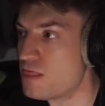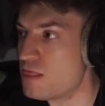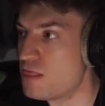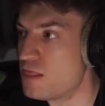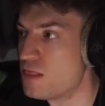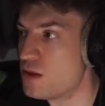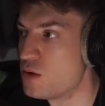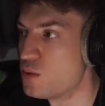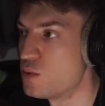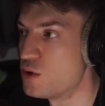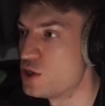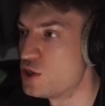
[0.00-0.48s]

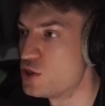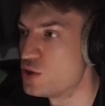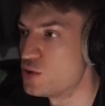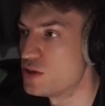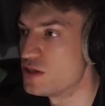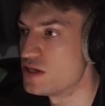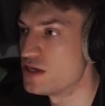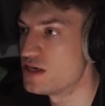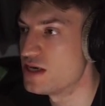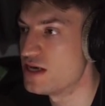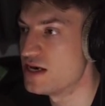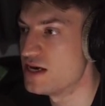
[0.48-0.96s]
which you'll
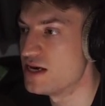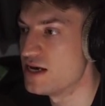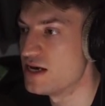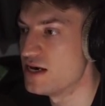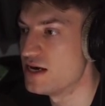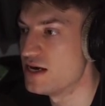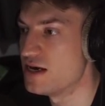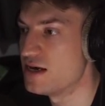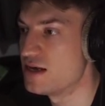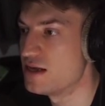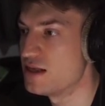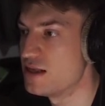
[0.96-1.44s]
see
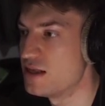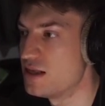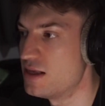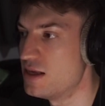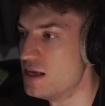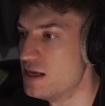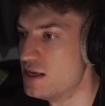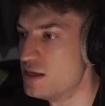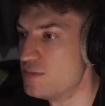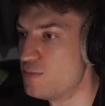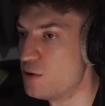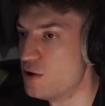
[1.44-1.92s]
here
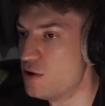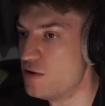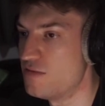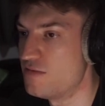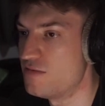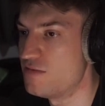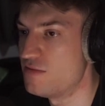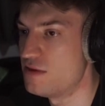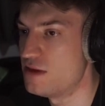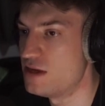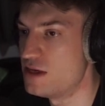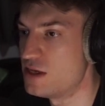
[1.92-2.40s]
is
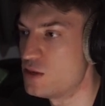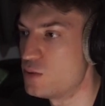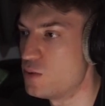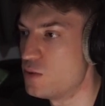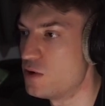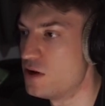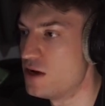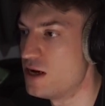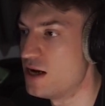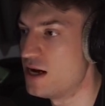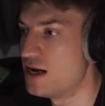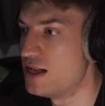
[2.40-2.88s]
both this
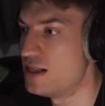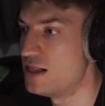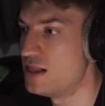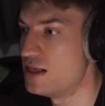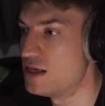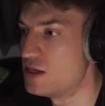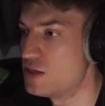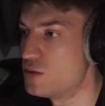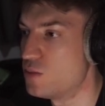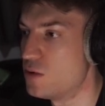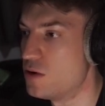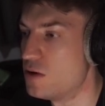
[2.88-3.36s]
one and
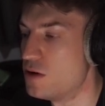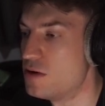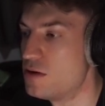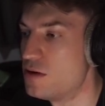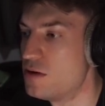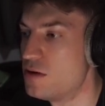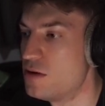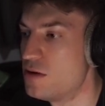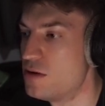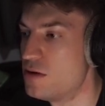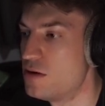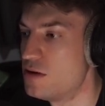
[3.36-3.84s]
this one.
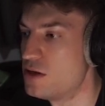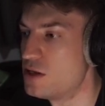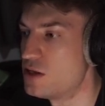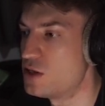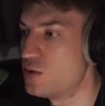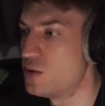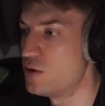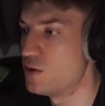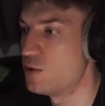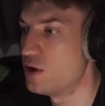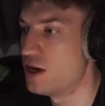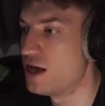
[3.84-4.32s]
So
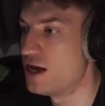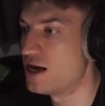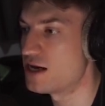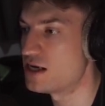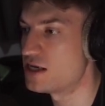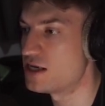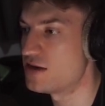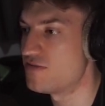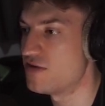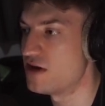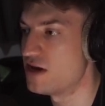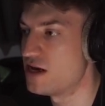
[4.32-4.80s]
it will
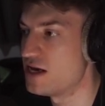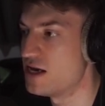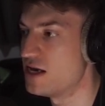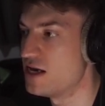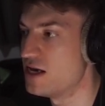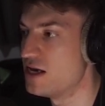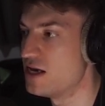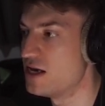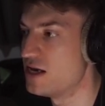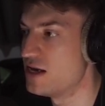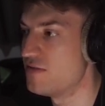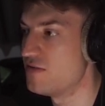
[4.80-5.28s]
activate
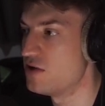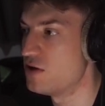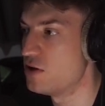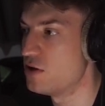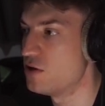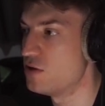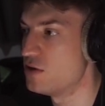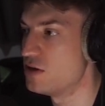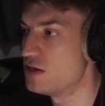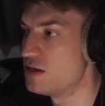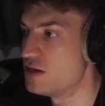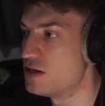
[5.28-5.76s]
here, even
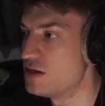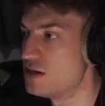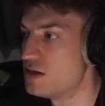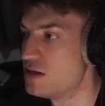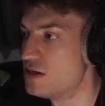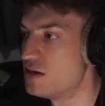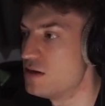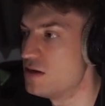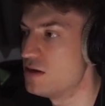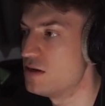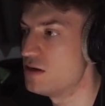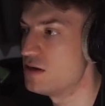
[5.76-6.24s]
though this
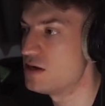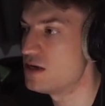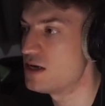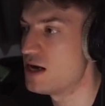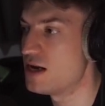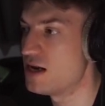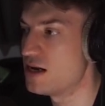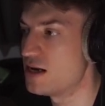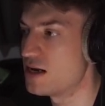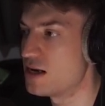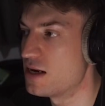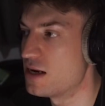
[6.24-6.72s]
isn't
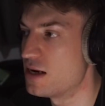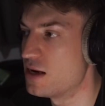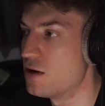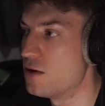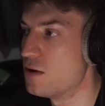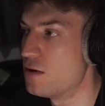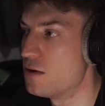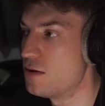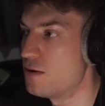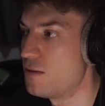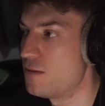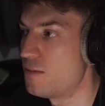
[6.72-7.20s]
technically
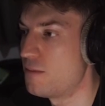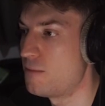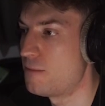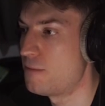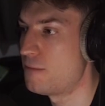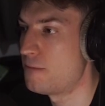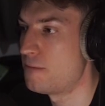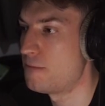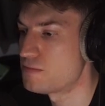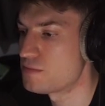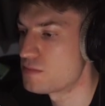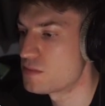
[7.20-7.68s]
on.
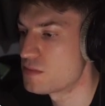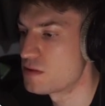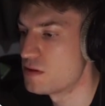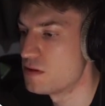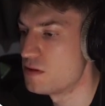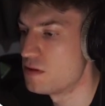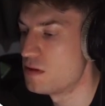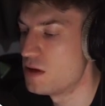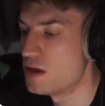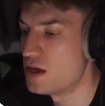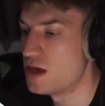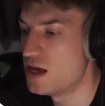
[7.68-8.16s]

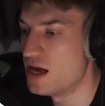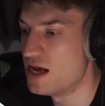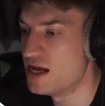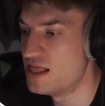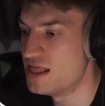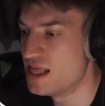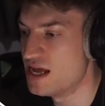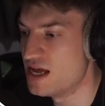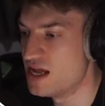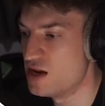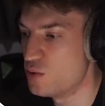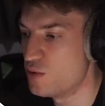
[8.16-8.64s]

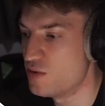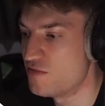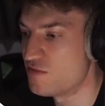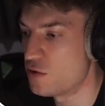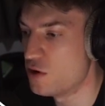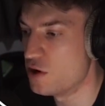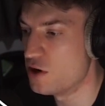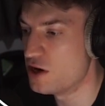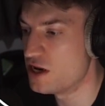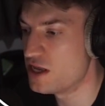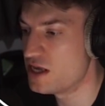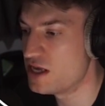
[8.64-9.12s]
And then we've
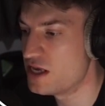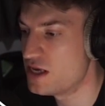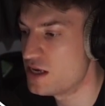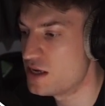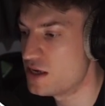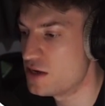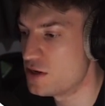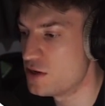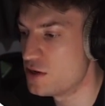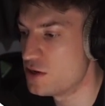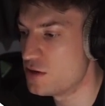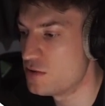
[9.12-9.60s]
got an
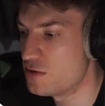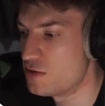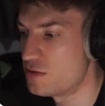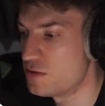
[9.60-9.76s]
EQ